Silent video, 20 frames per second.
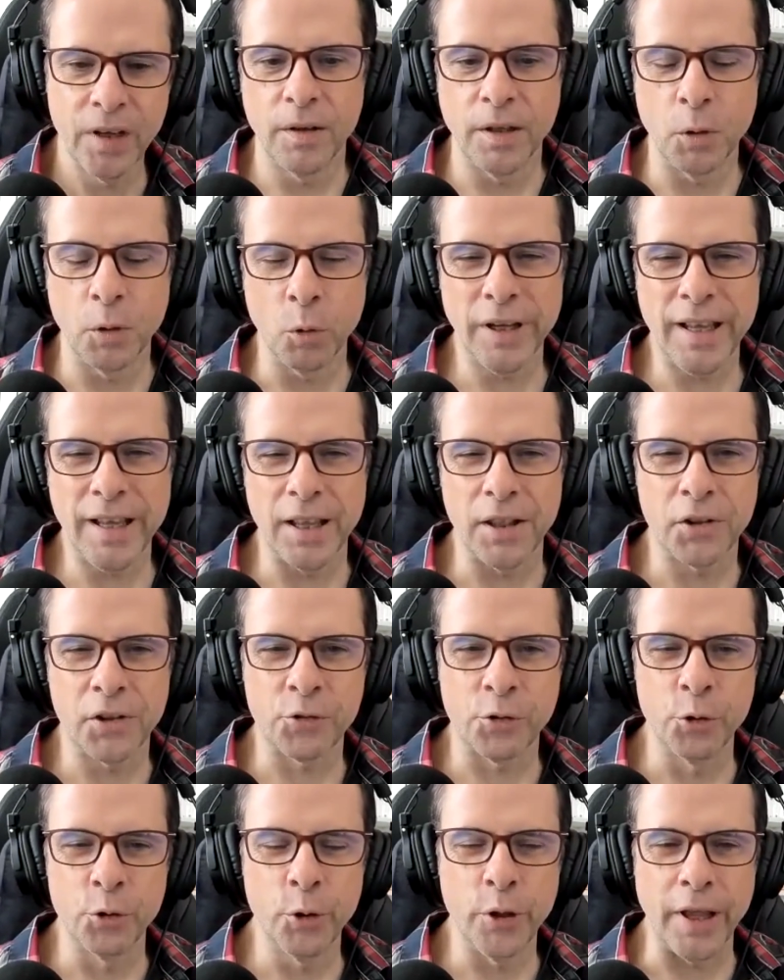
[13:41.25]
You want to get
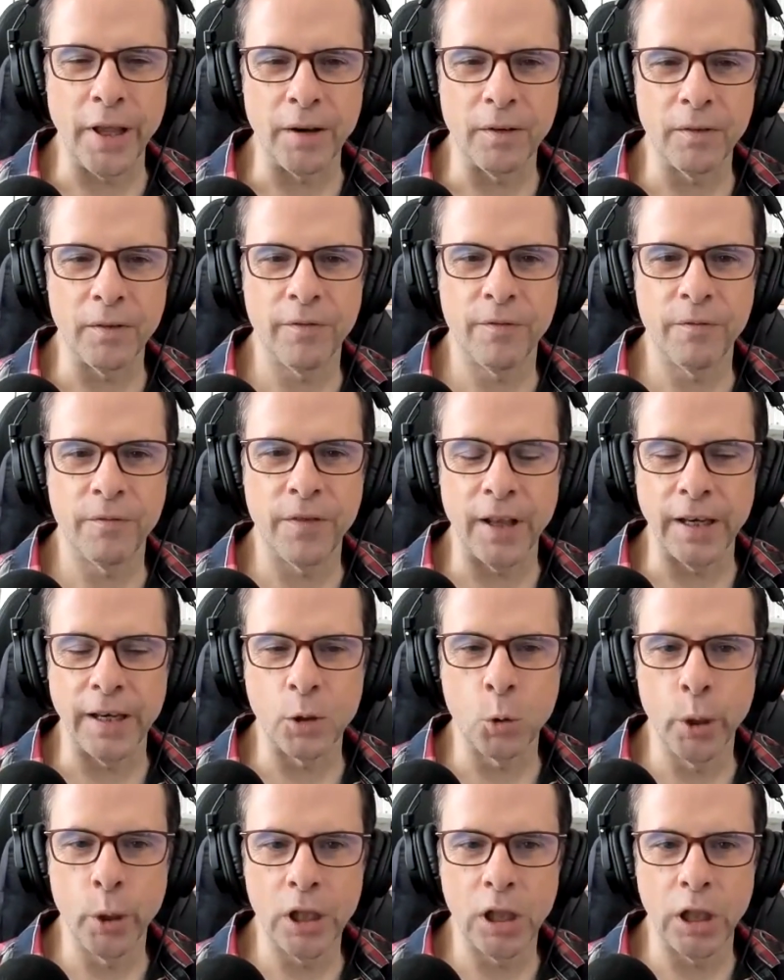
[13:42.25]
through that fairly
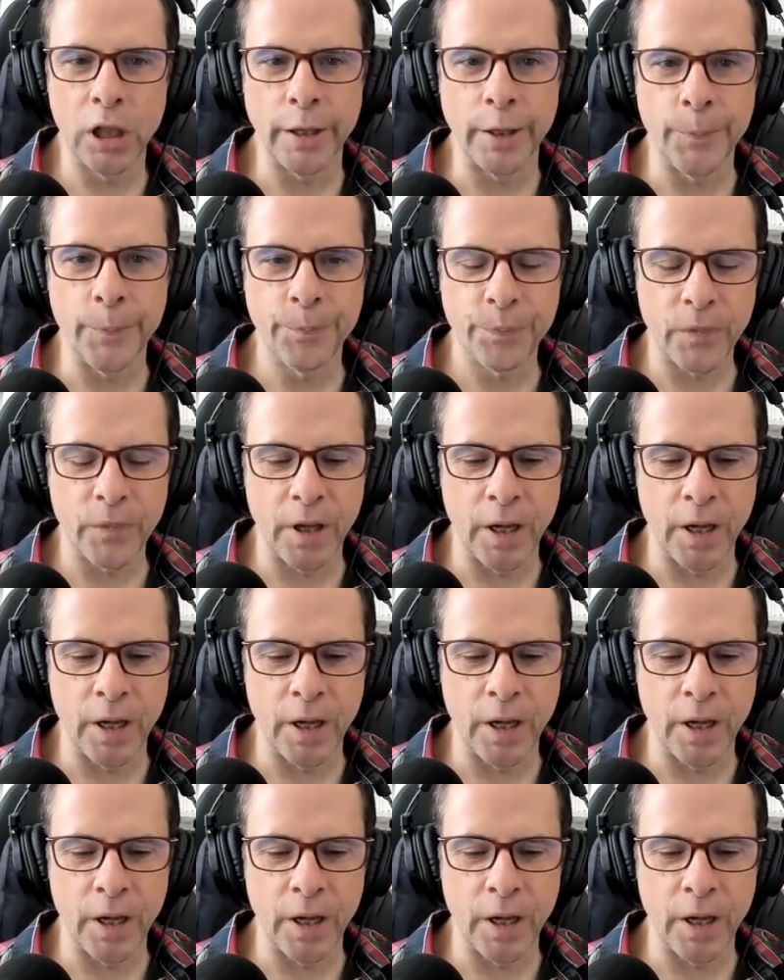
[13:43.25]
quickly